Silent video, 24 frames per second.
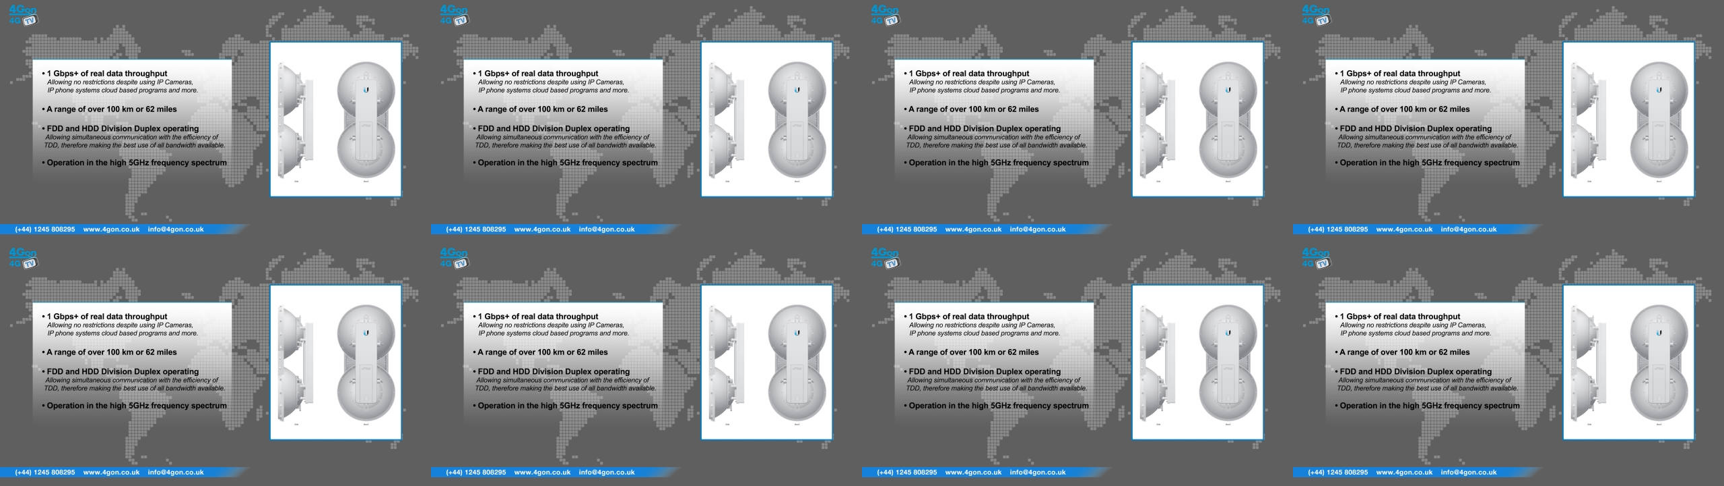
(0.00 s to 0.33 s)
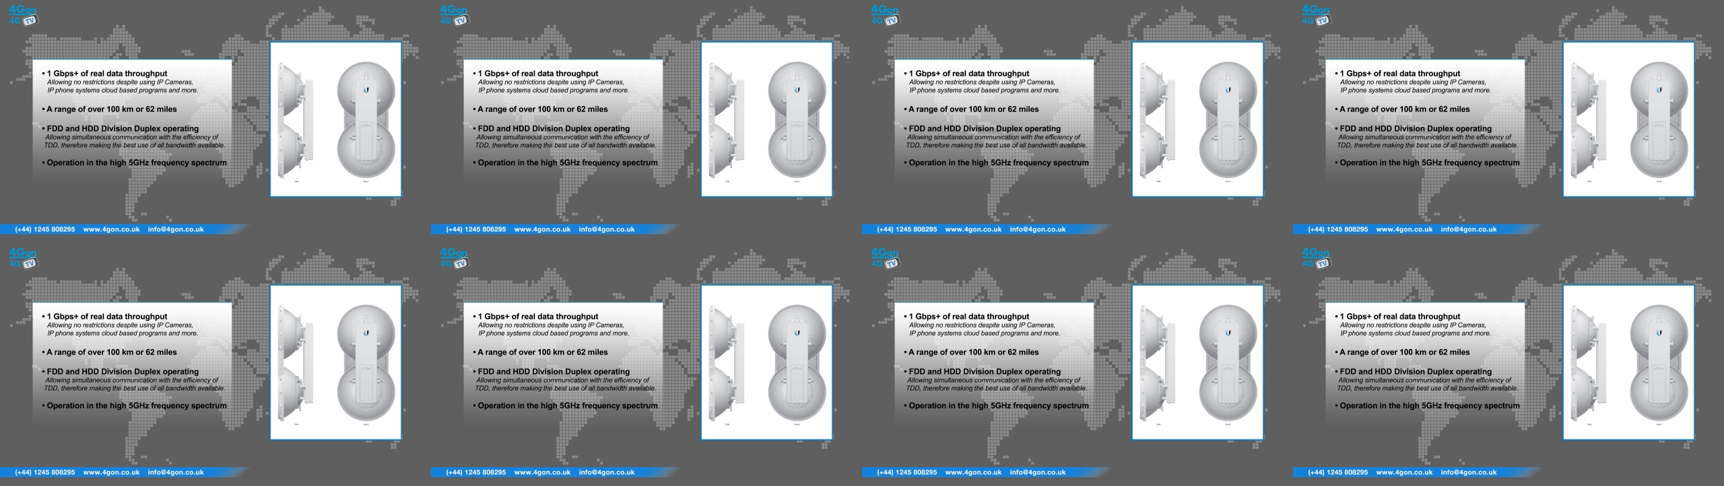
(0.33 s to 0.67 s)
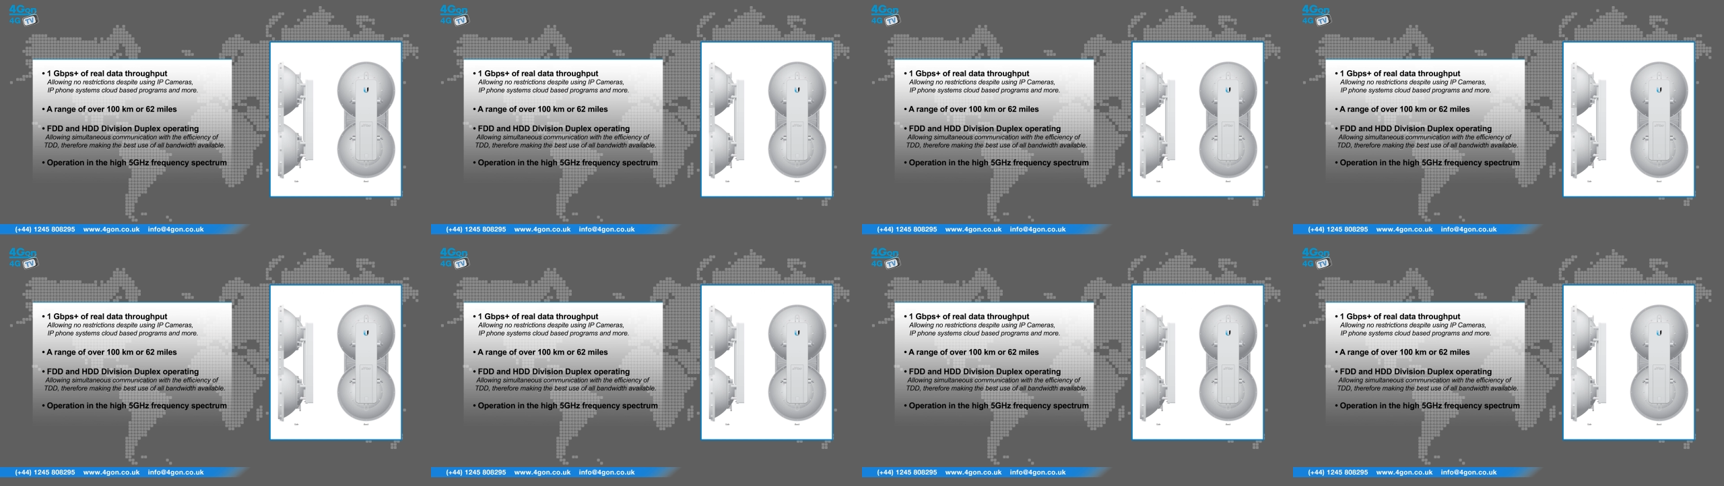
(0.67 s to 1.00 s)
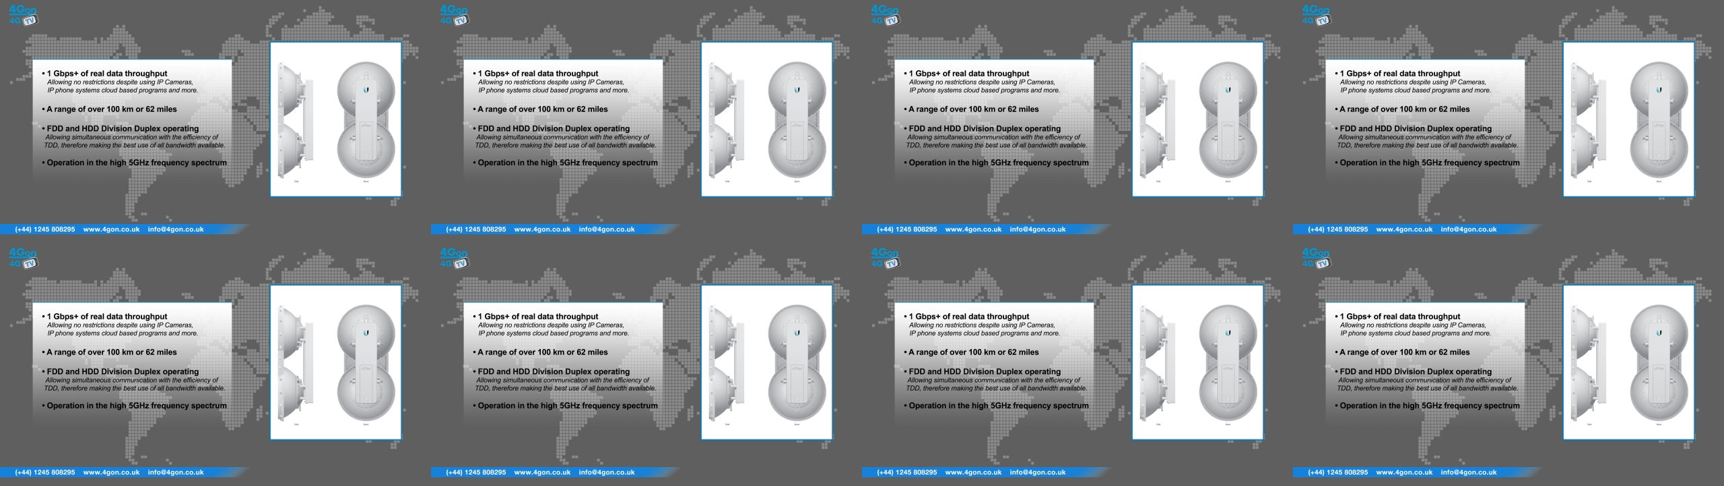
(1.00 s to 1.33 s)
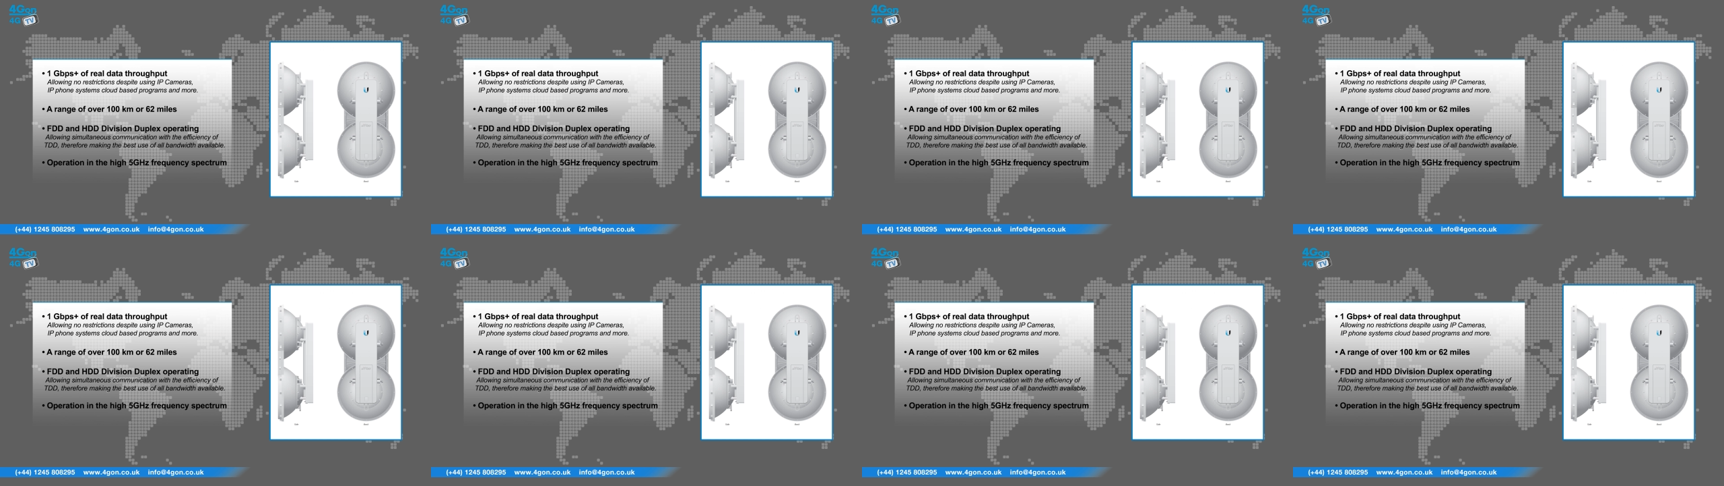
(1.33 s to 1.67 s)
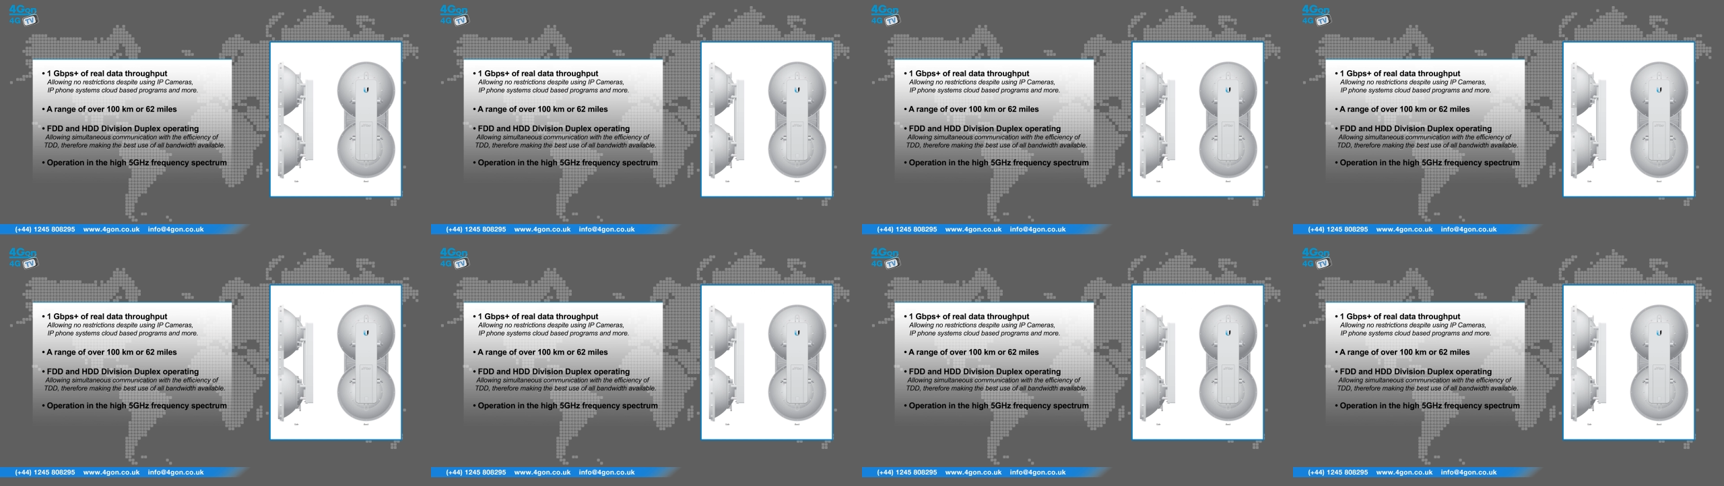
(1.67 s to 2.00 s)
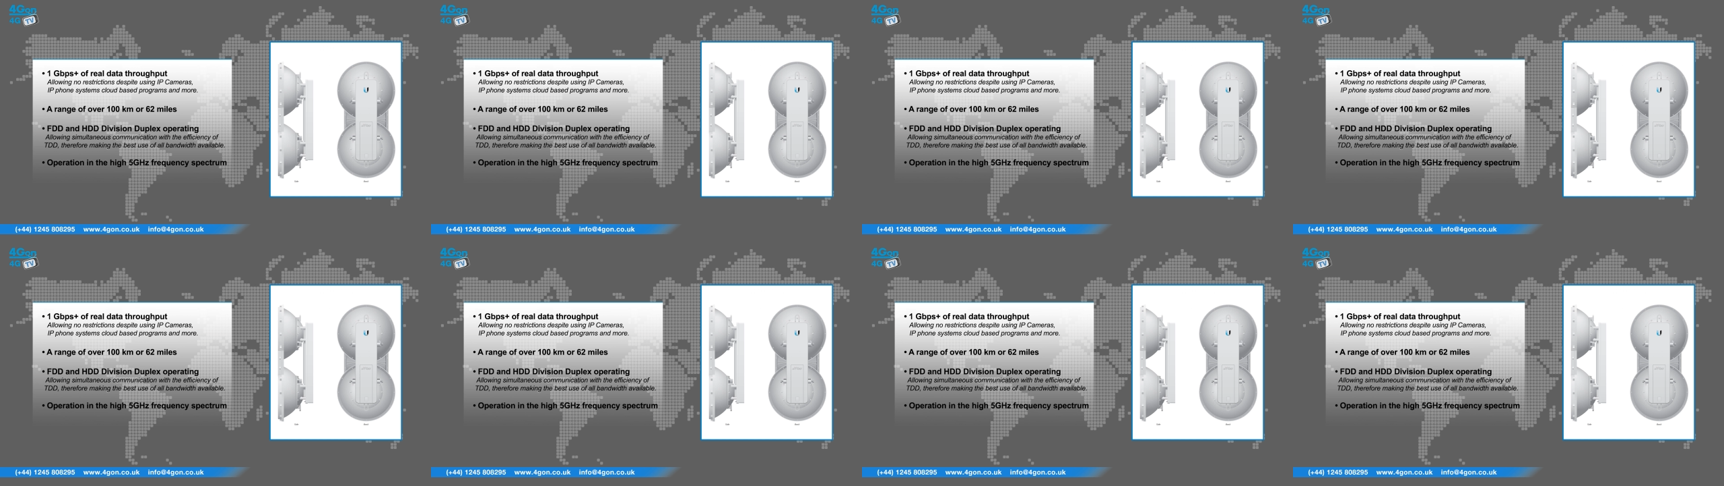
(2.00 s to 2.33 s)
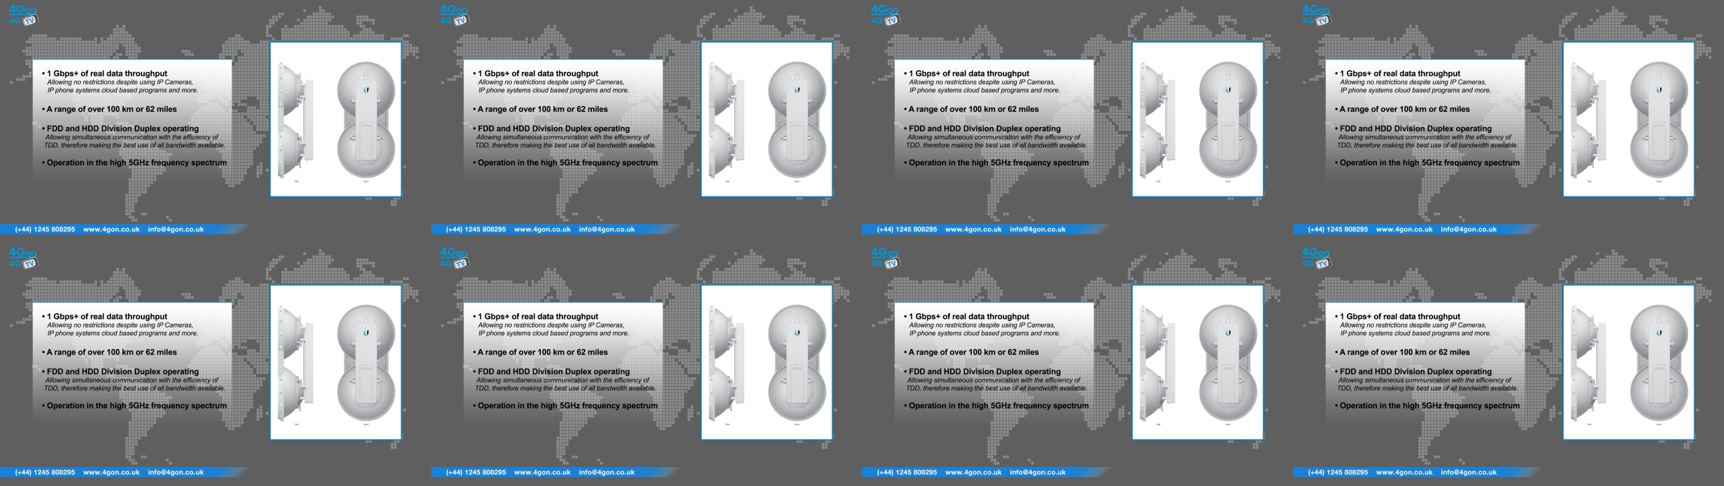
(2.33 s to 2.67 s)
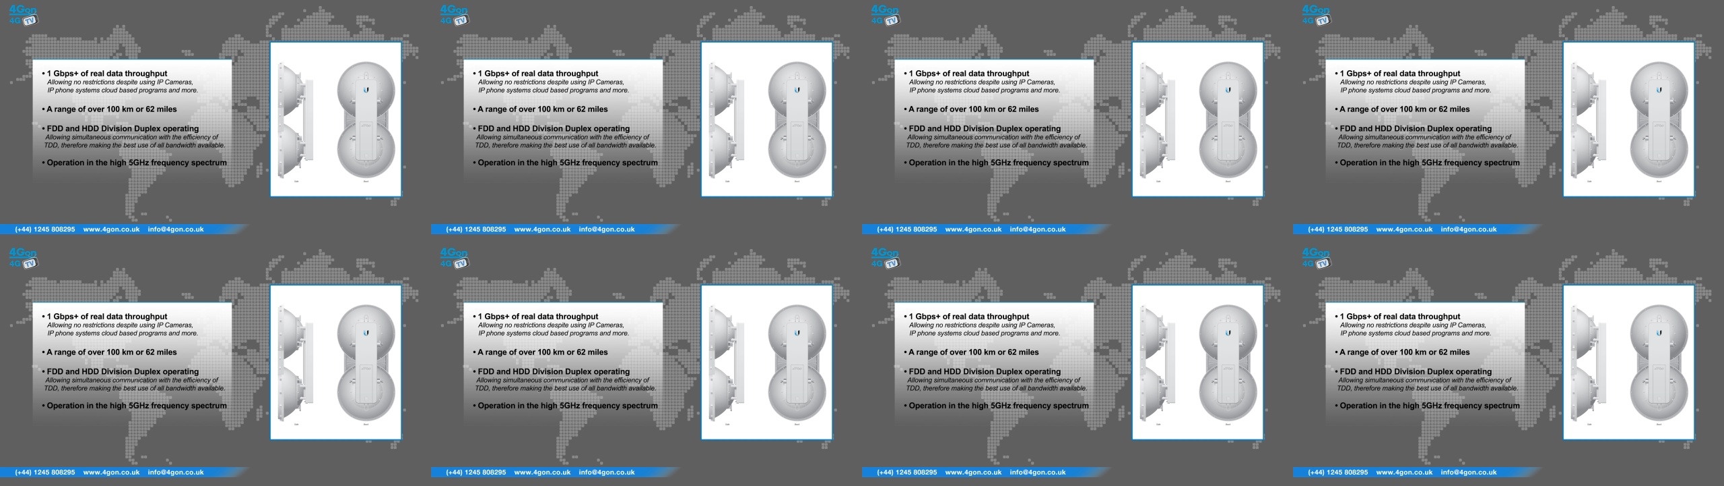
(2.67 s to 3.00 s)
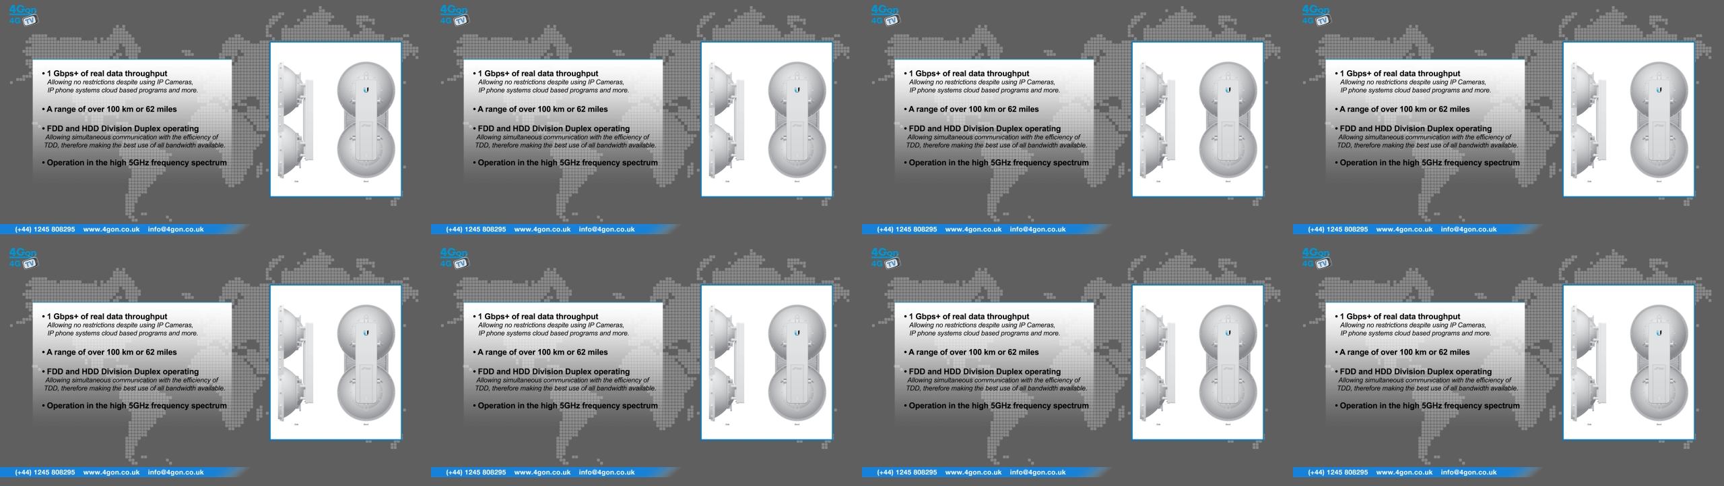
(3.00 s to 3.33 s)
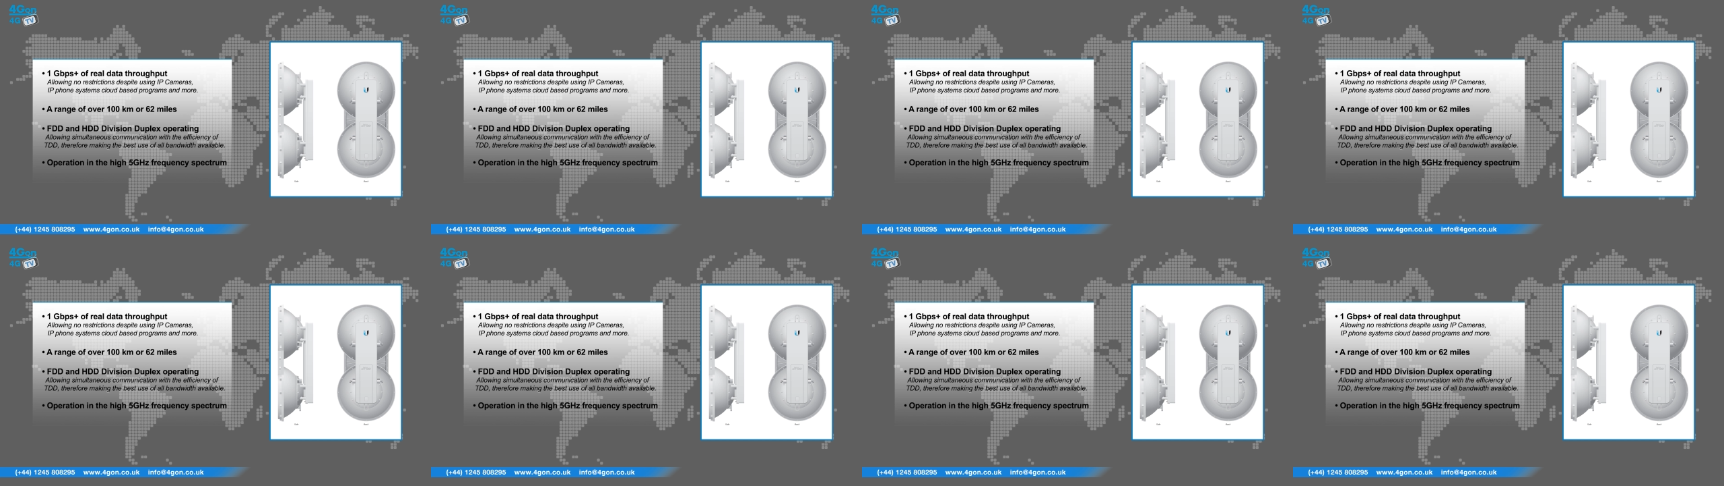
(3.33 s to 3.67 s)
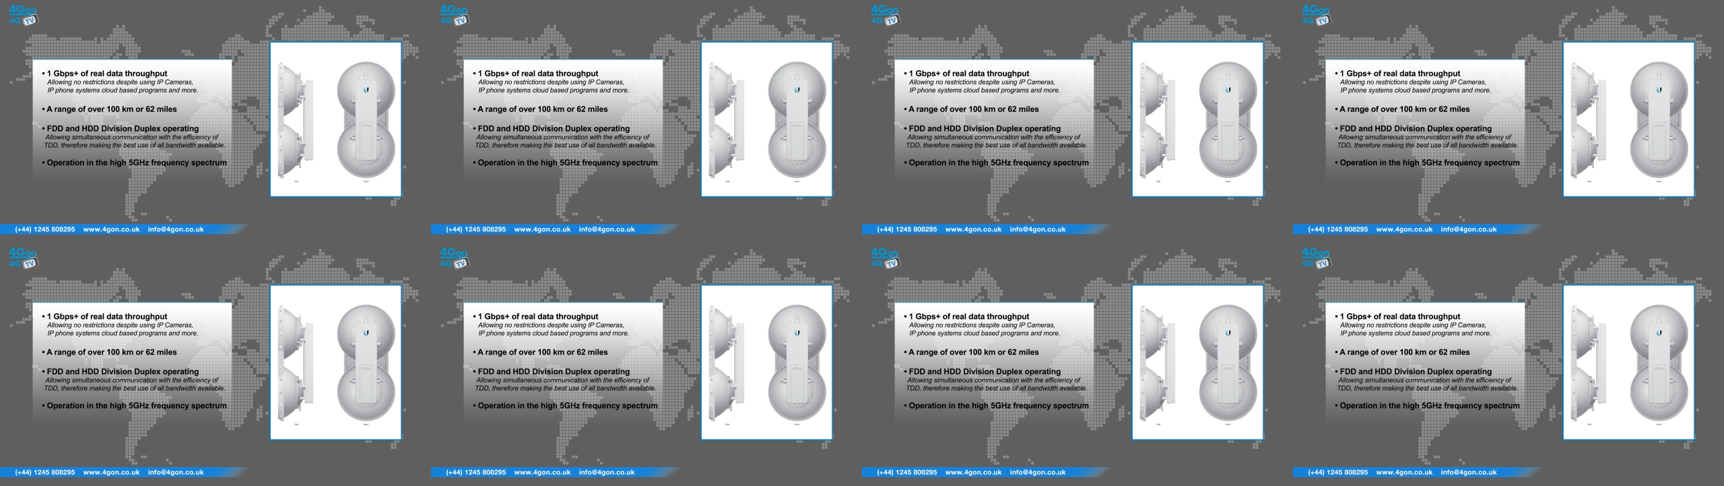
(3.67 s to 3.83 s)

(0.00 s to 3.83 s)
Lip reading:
(no speaker visible)